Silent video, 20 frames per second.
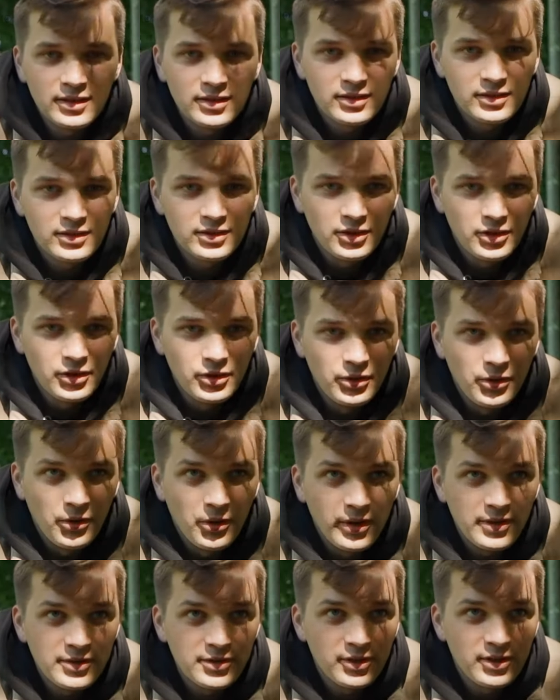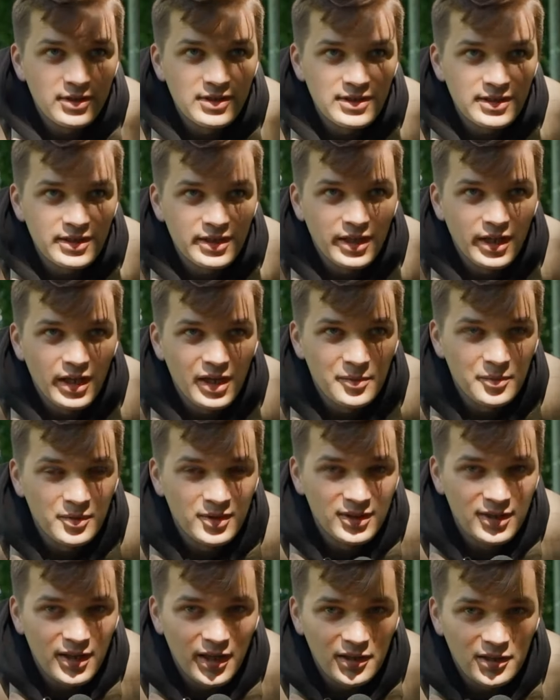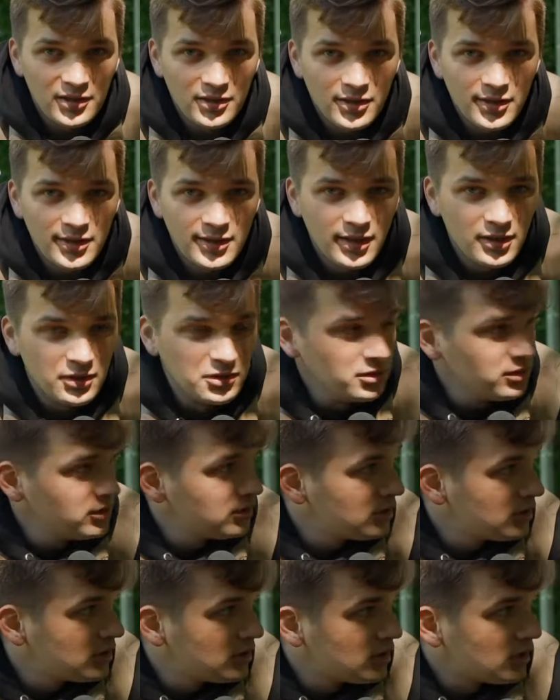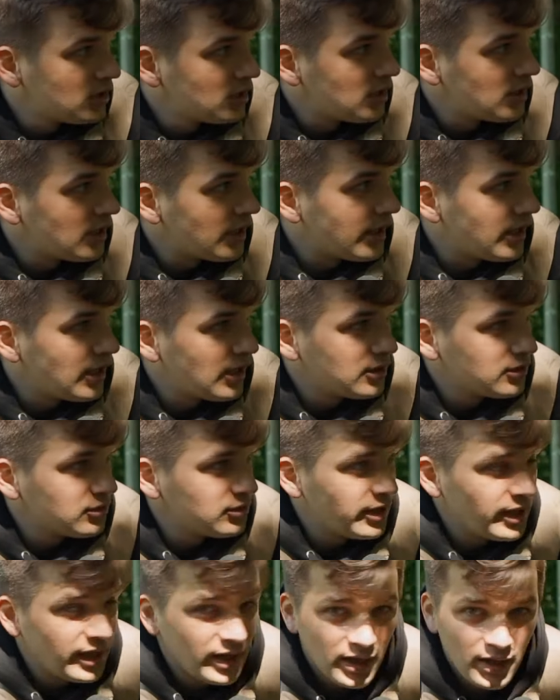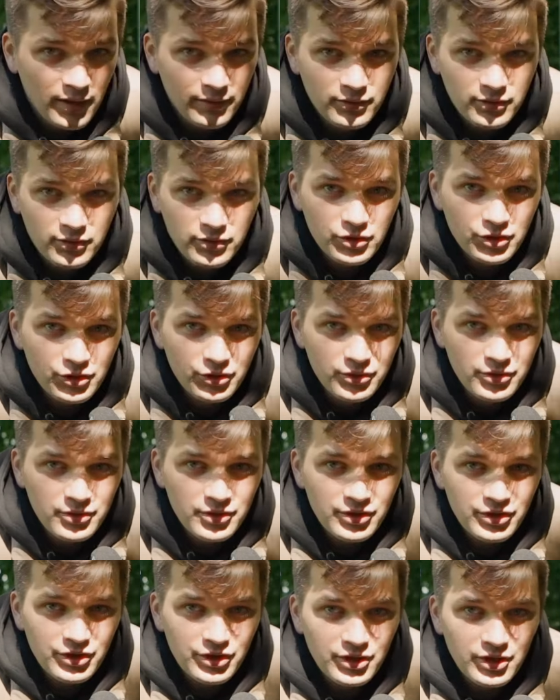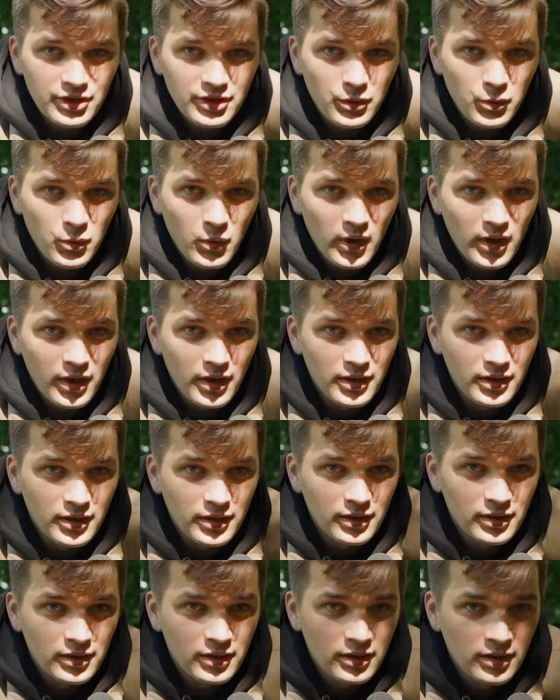So as you can see, I'm in Tallinn right now, and today I have two shoots. One,